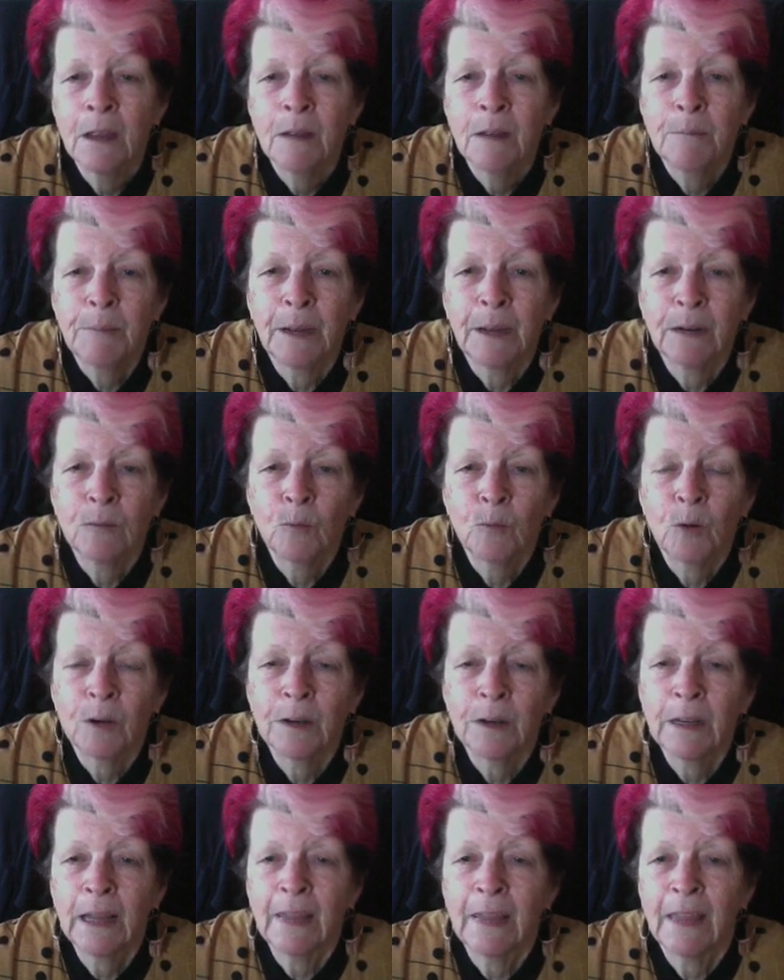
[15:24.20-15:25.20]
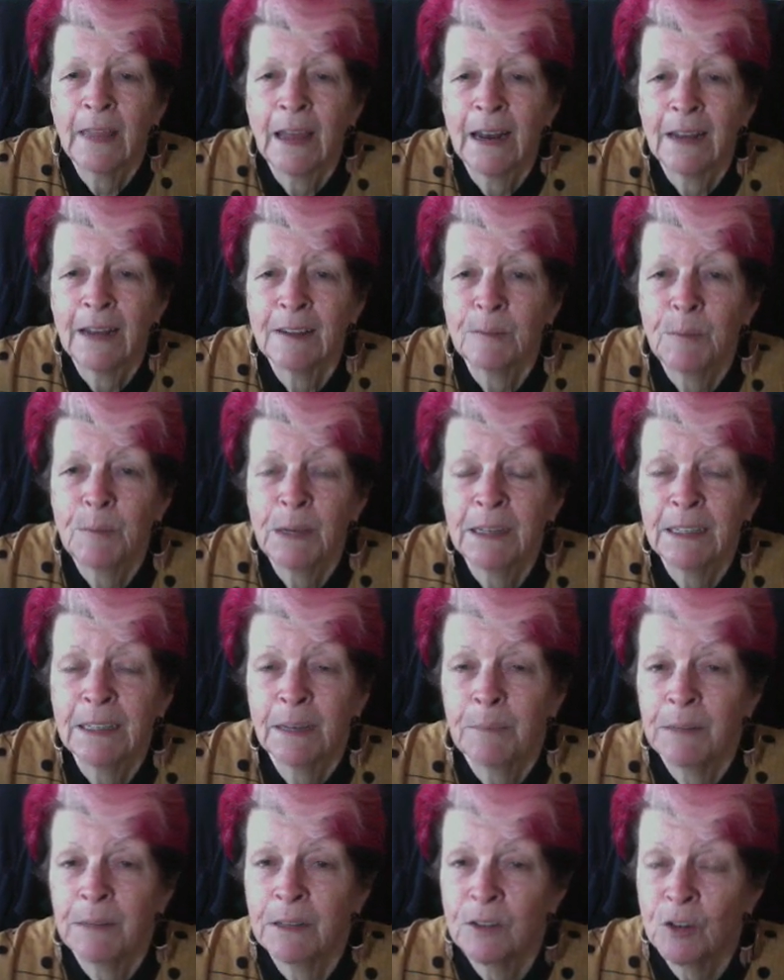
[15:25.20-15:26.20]
But what that has picked
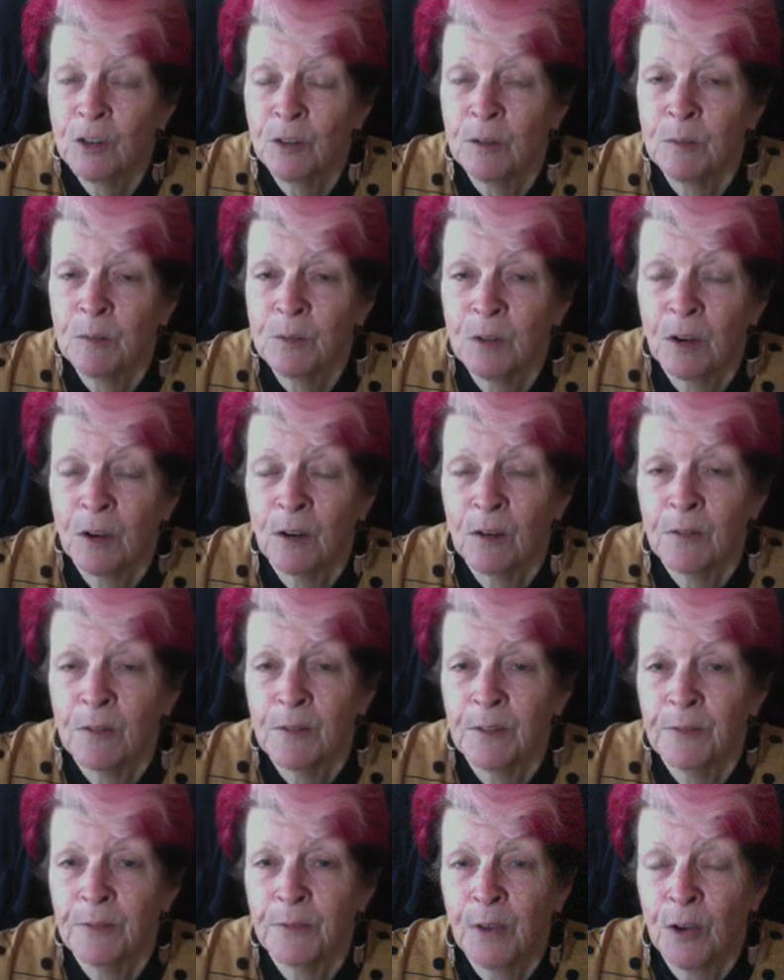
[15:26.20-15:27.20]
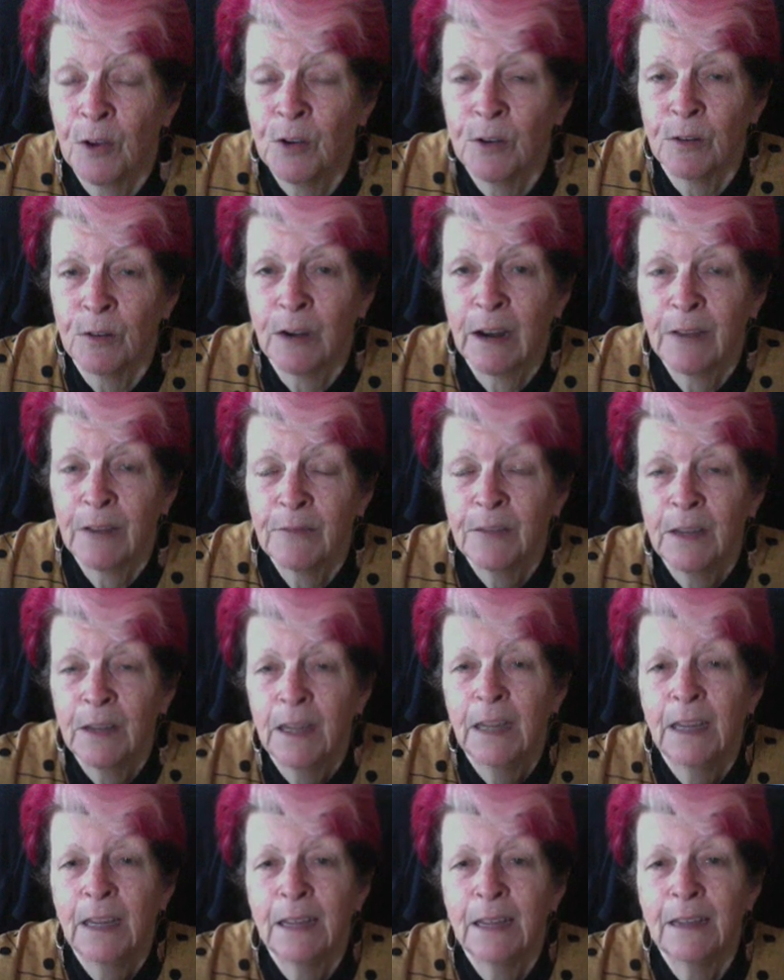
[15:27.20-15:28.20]
up in terms of the photograph
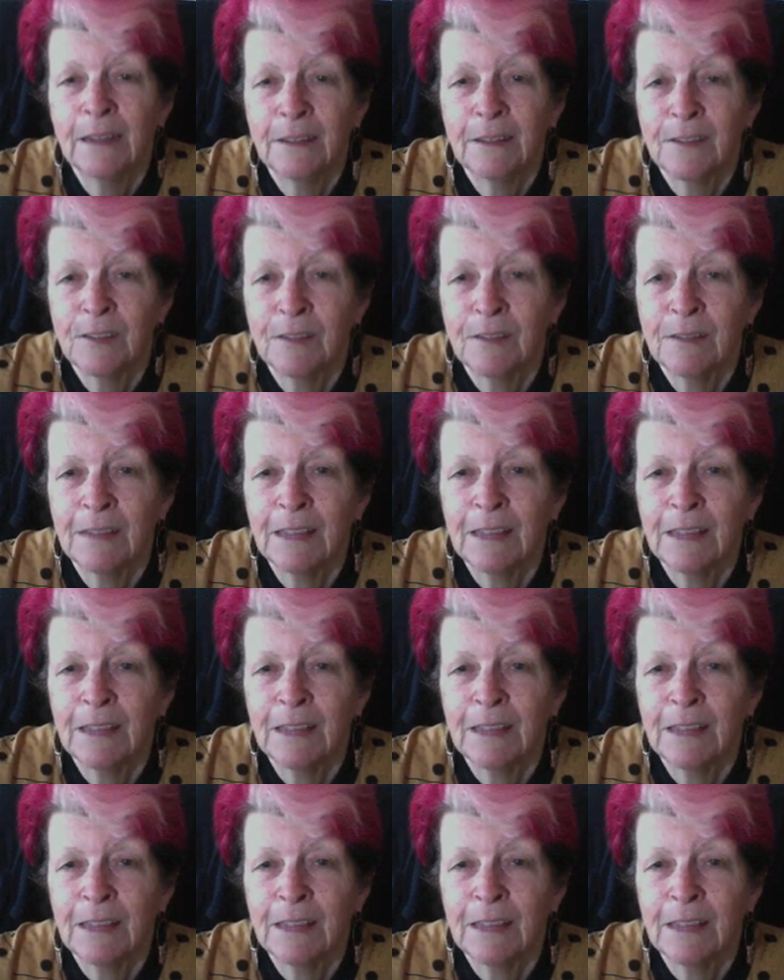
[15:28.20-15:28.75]
is